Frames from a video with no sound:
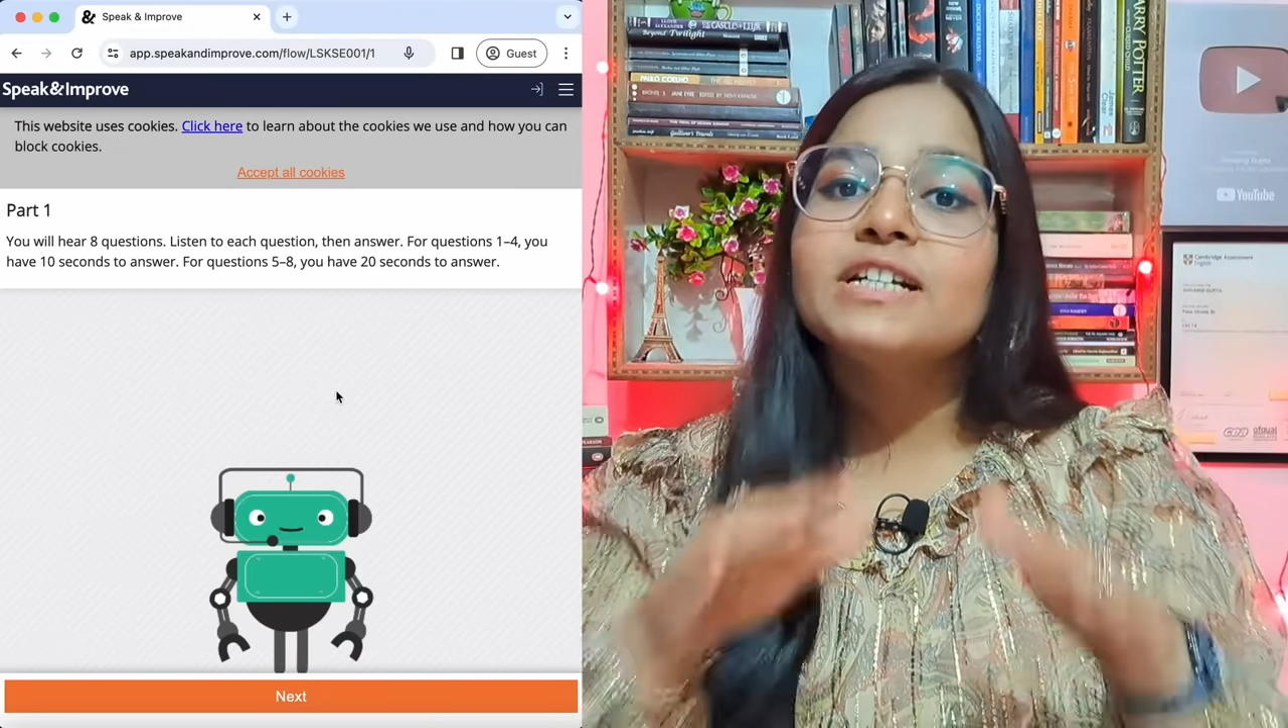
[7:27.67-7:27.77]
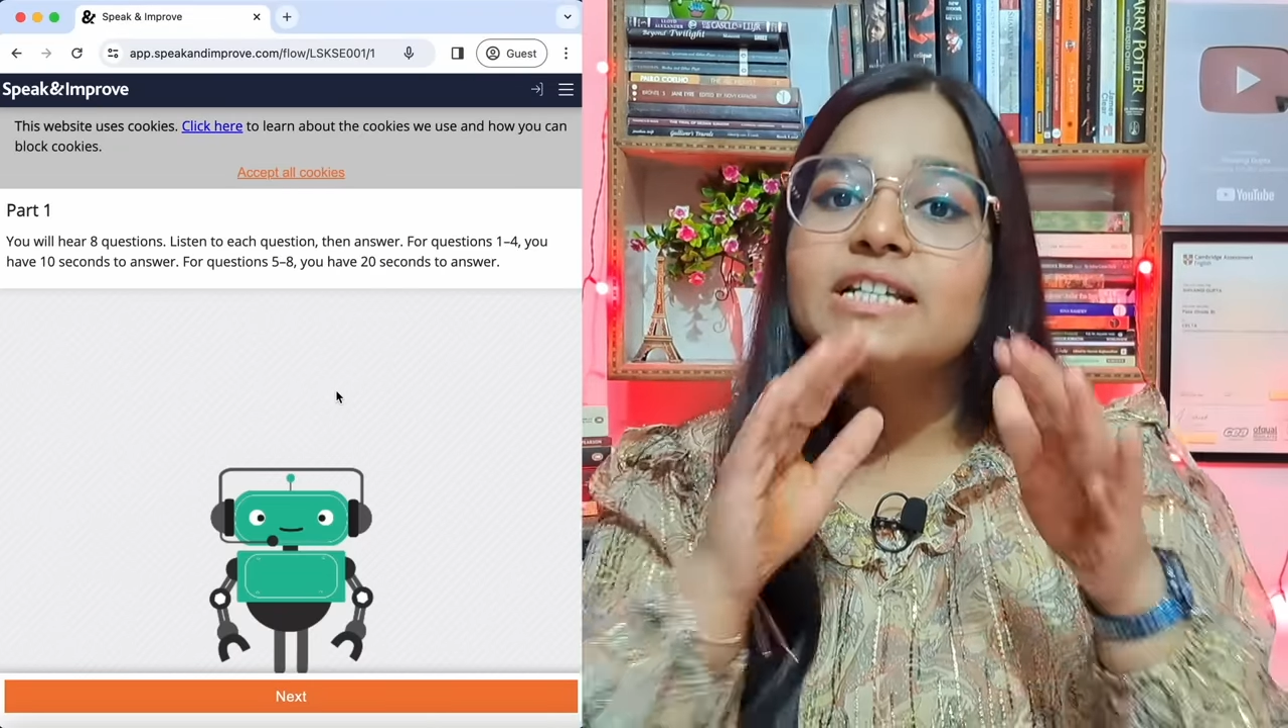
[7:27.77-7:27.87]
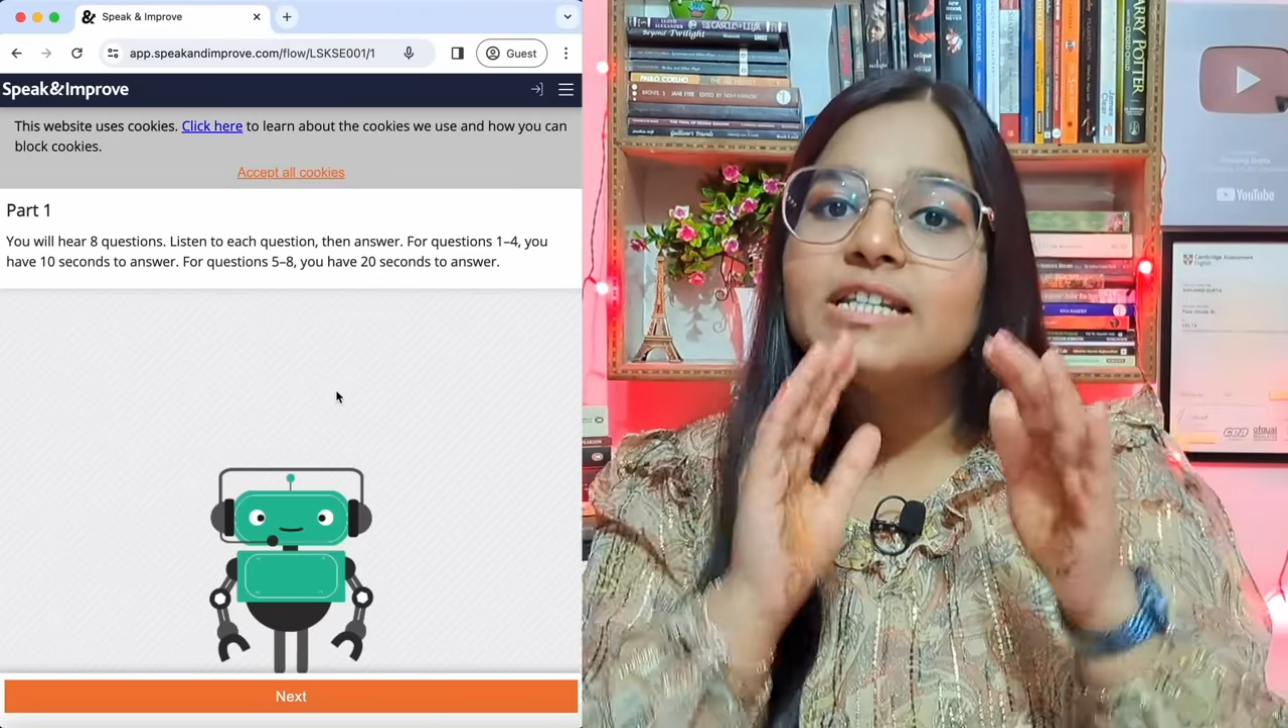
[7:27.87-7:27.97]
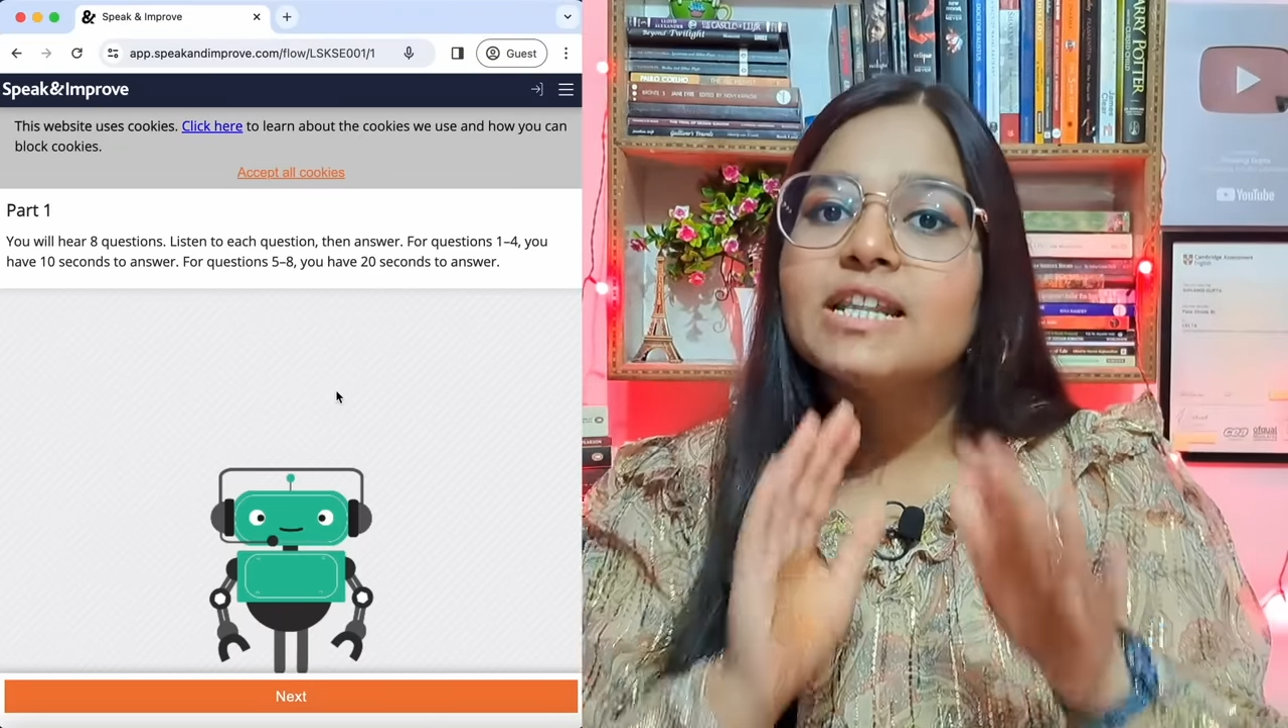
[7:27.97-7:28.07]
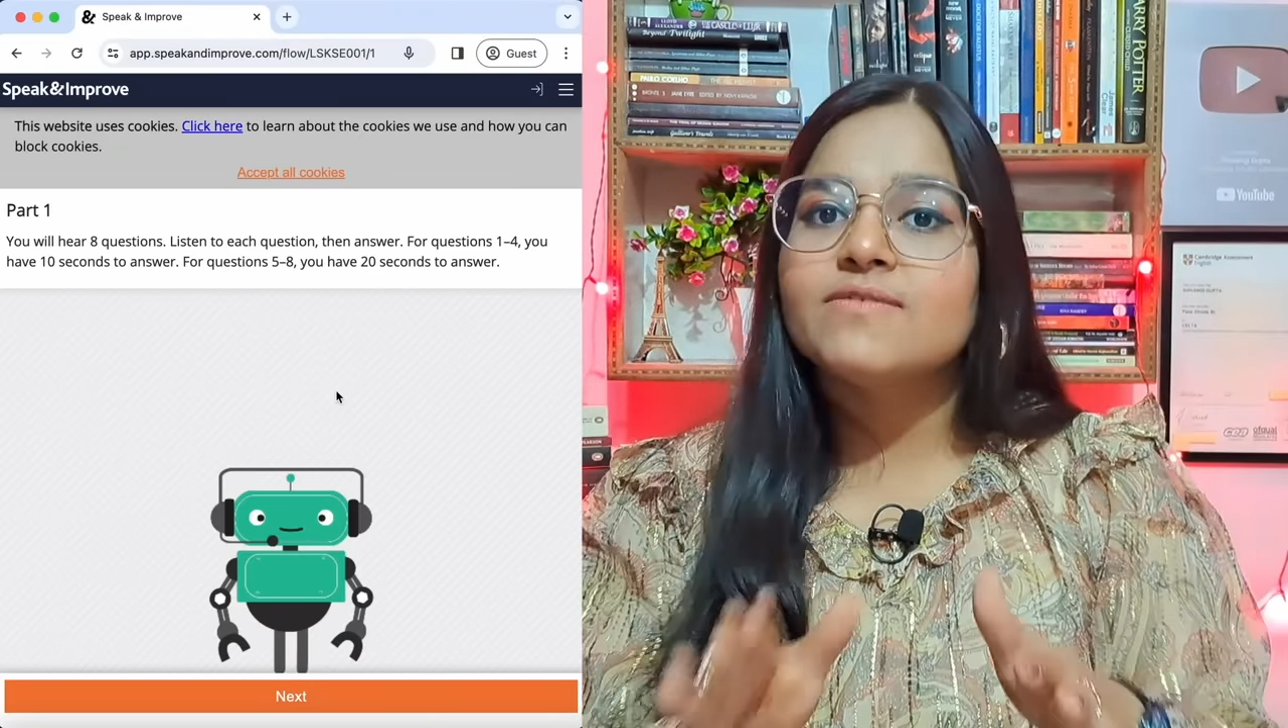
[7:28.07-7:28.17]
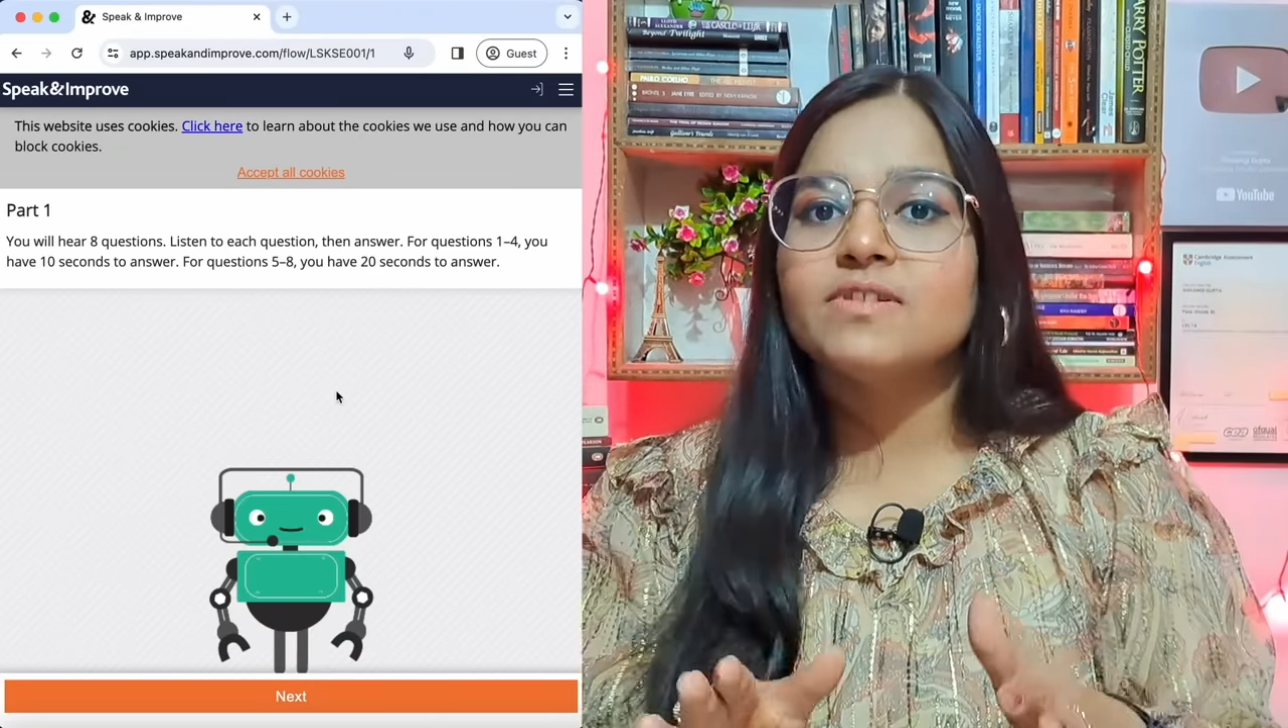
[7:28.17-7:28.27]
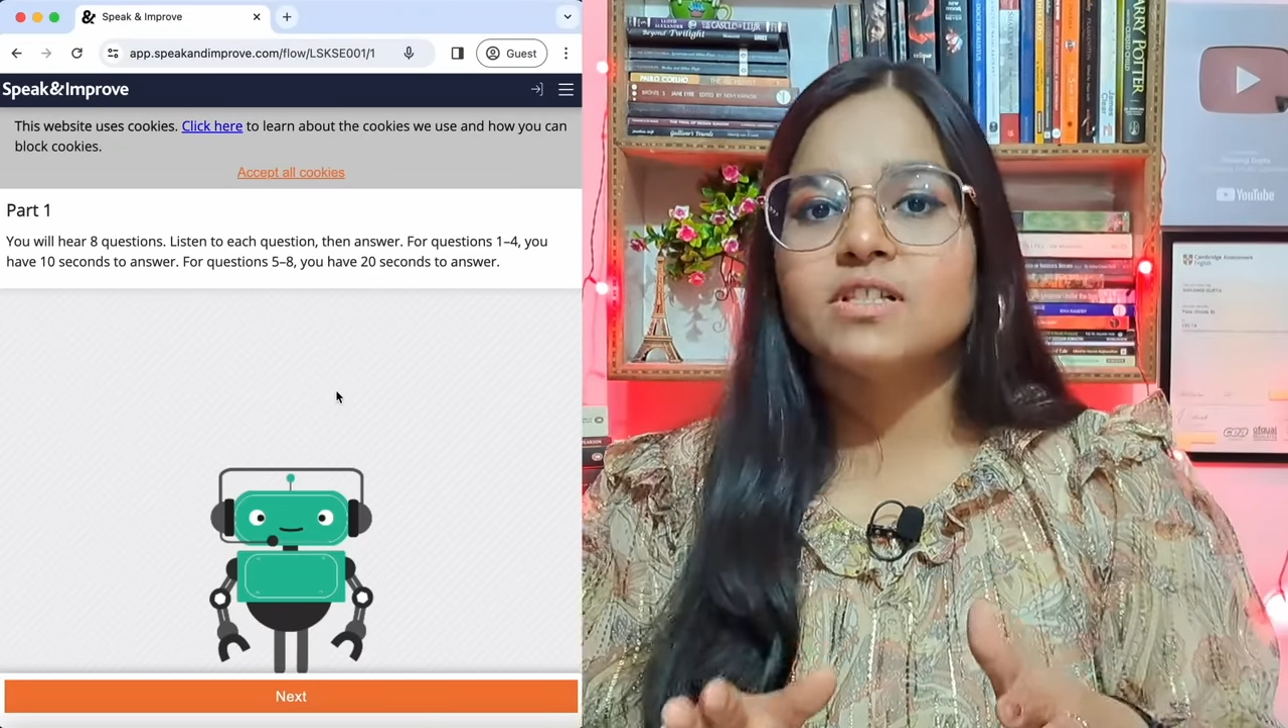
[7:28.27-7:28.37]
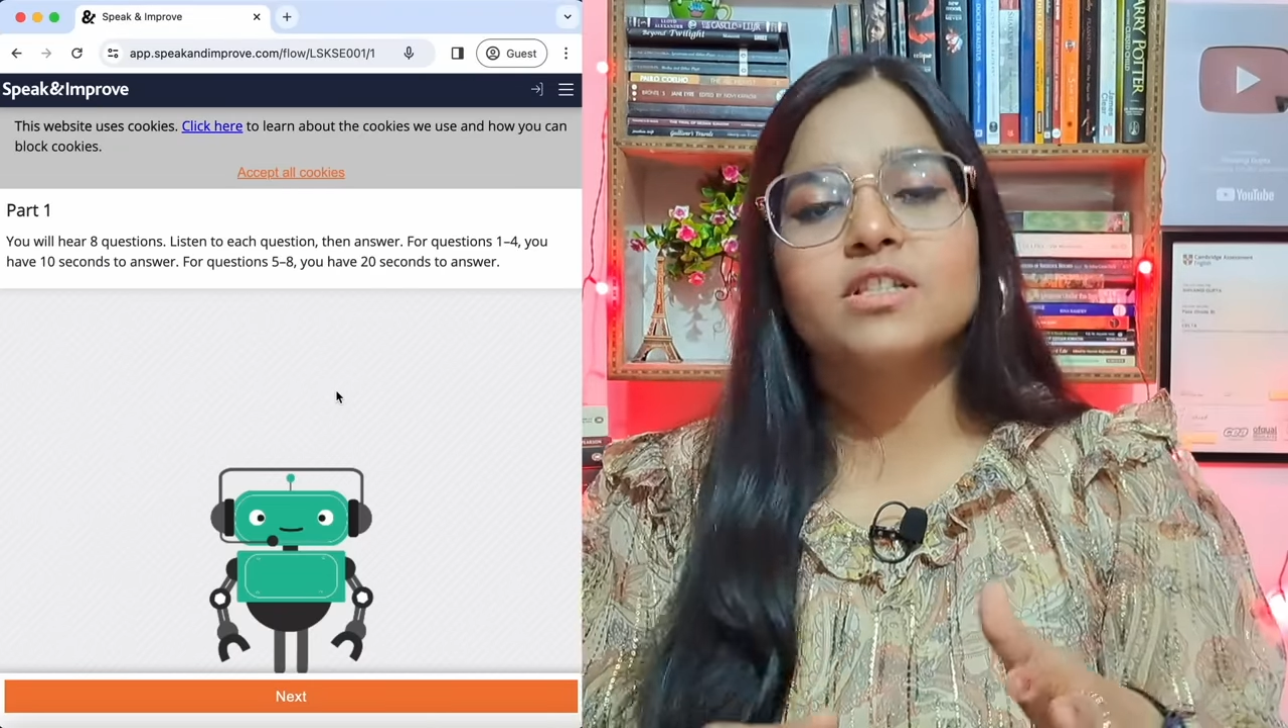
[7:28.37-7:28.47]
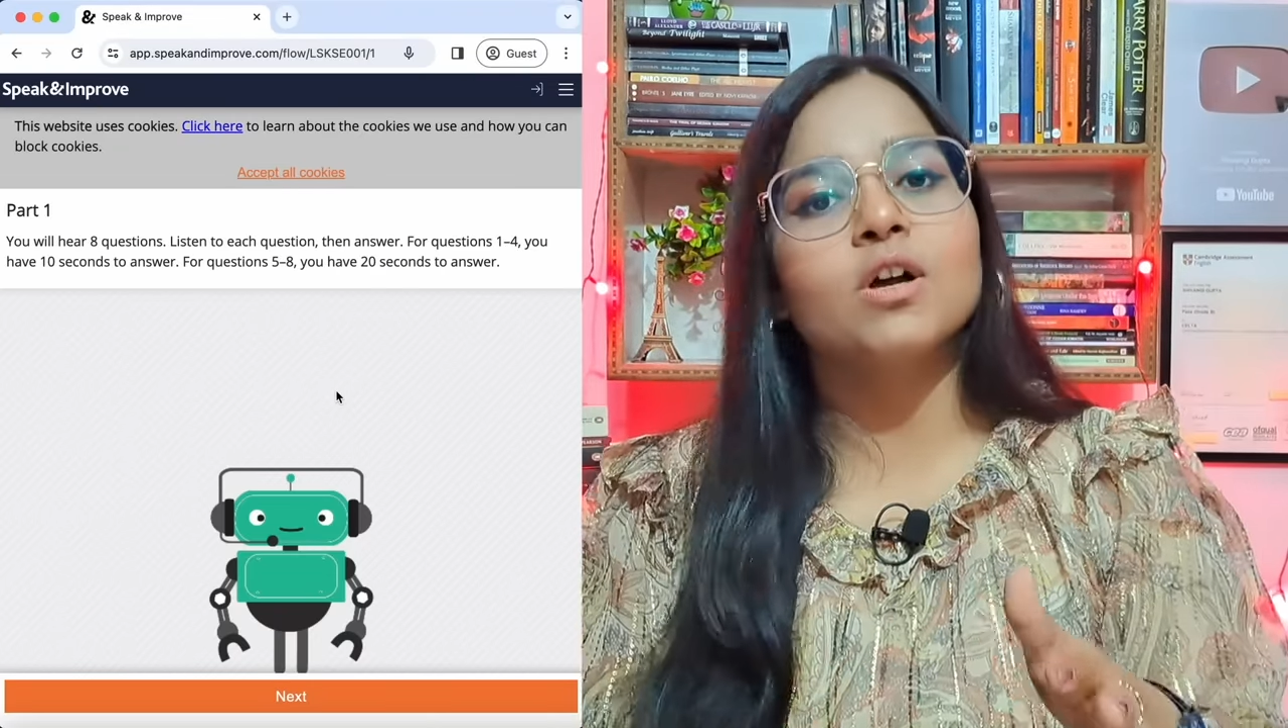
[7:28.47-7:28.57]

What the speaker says: levels